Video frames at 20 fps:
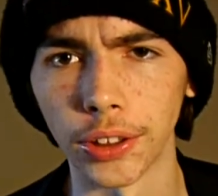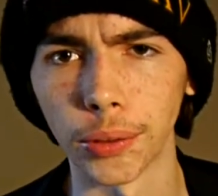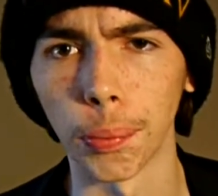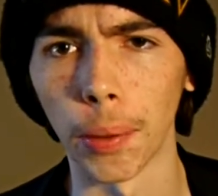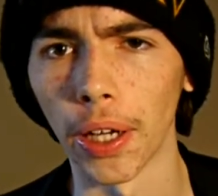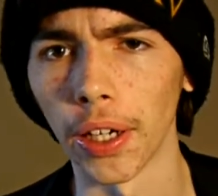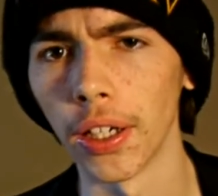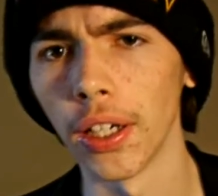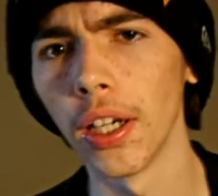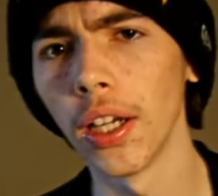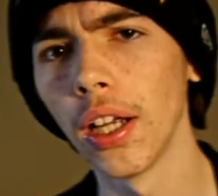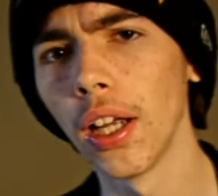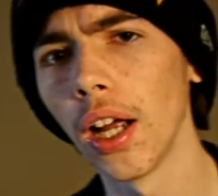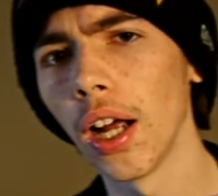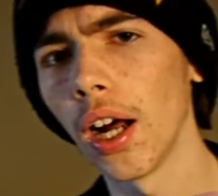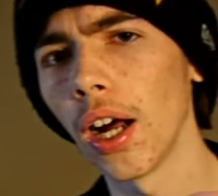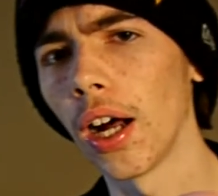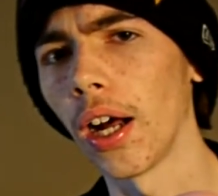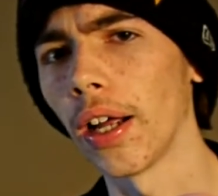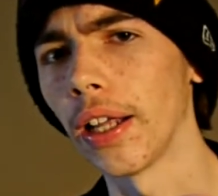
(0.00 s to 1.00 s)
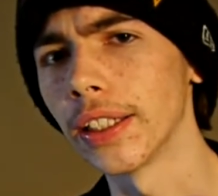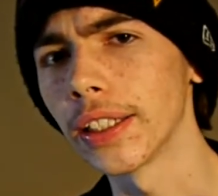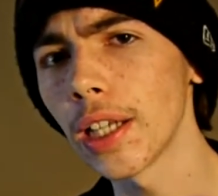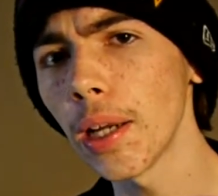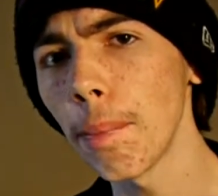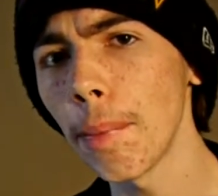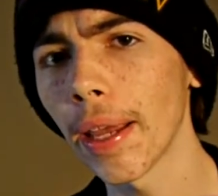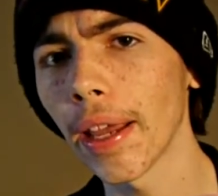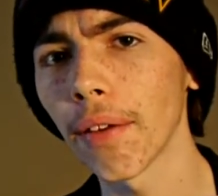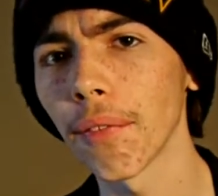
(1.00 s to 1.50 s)
but it's going
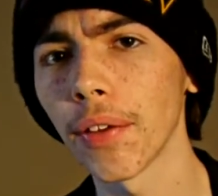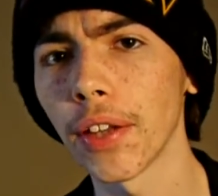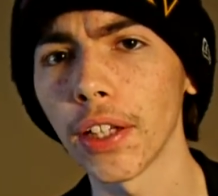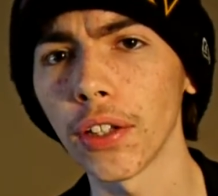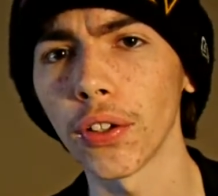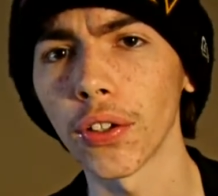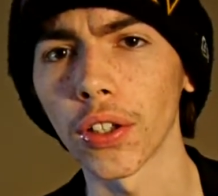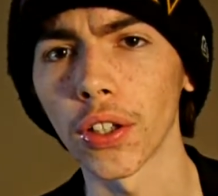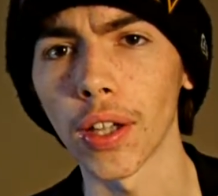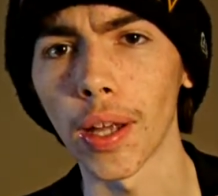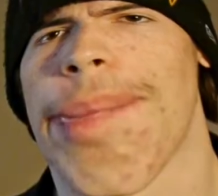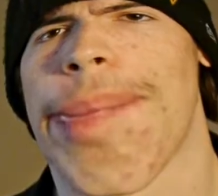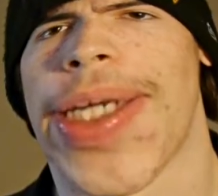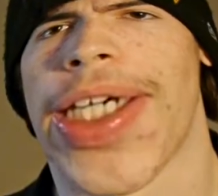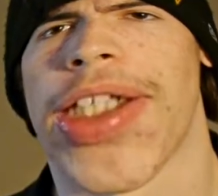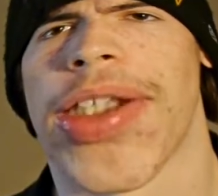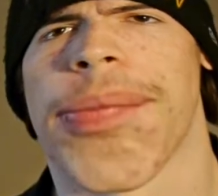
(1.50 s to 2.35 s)
to make everything look a lot better,